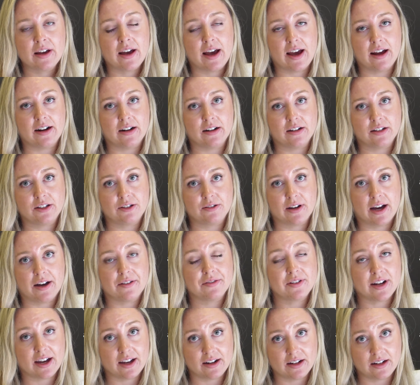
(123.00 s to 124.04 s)
and you
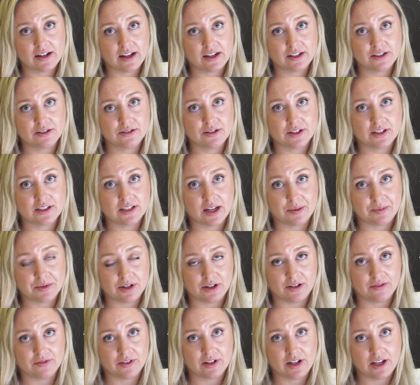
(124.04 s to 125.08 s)
have 10 days to accept
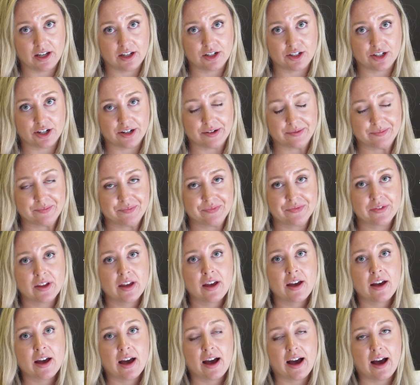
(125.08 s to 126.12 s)
your invitation.
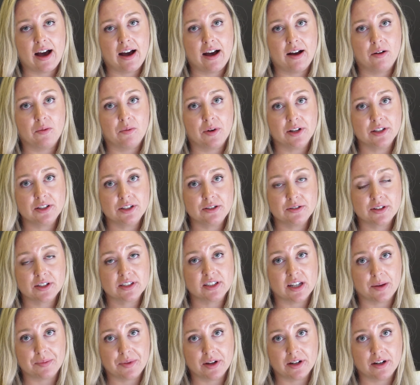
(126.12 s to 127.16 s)
Once you
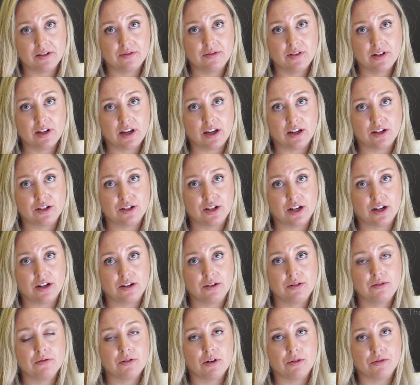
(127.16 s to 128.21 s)
accept that
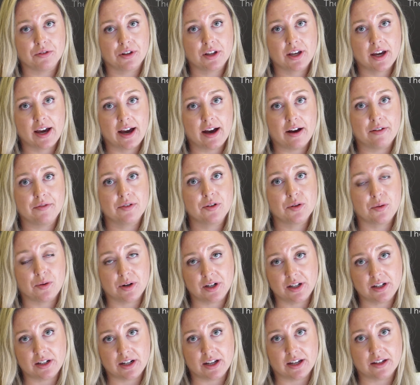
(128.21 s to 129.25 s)
invitation, you only have
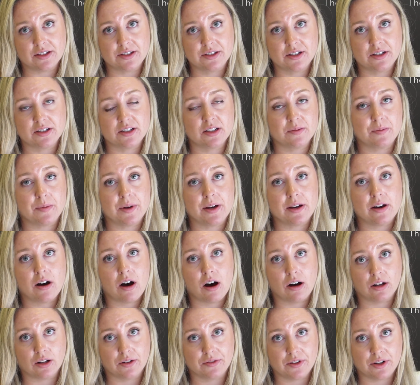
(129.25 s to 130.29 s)
20 days to submit
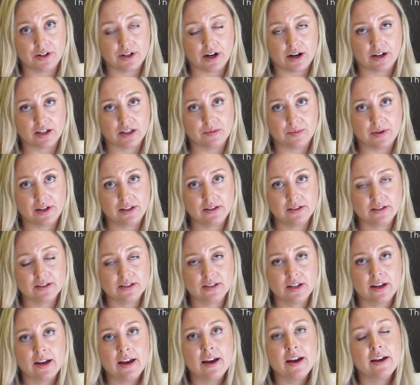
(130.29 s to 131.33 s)
all of your
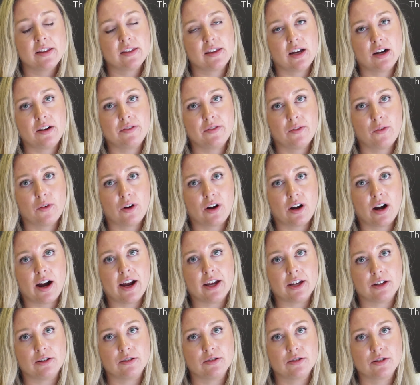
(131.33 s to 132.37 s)
documents. Therefore, I
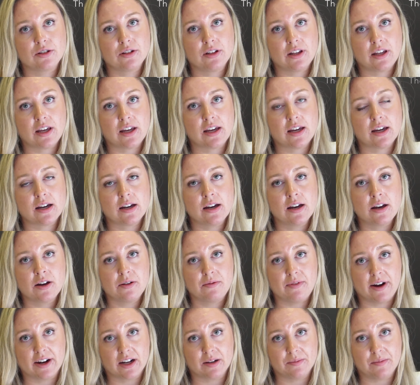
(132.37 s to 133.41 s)
usually
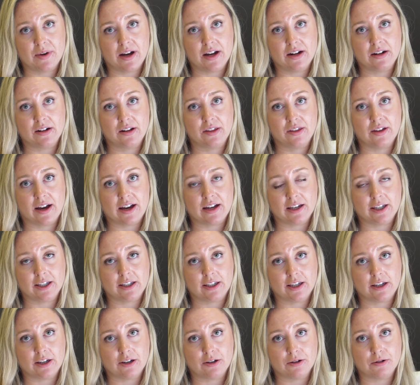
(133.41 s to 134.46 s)
recommend
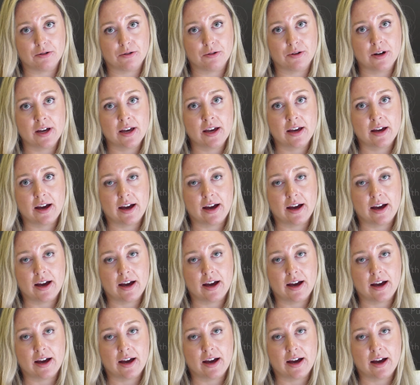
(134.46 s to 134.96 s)
that you